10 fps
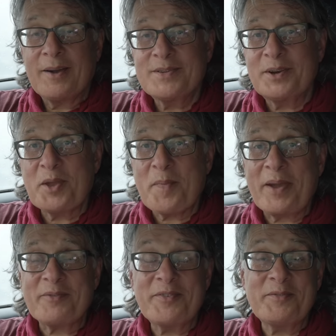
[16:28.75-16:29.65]
I was only
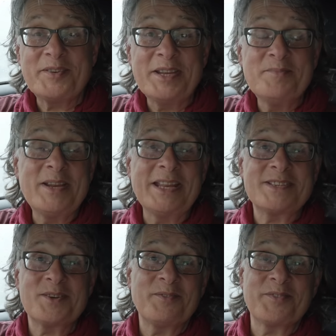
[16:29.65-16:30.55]
about 15
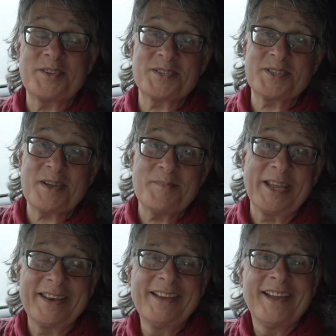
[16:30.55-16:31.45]
minutes off the
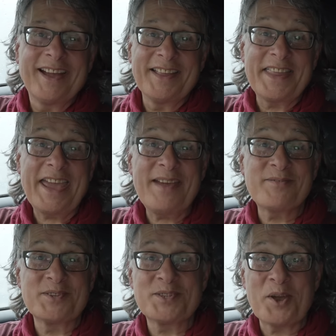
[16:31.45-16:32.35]
summit and the
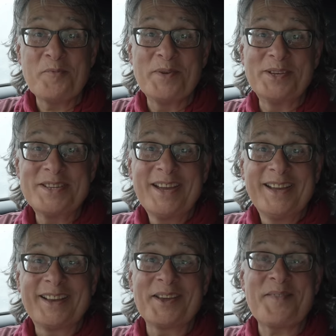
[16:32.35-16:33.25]
heavens opened
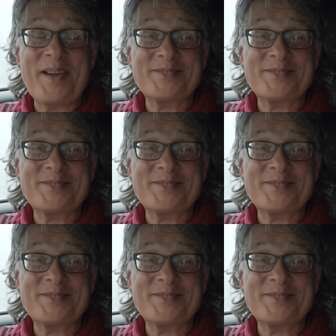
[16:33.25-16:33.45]
and I'm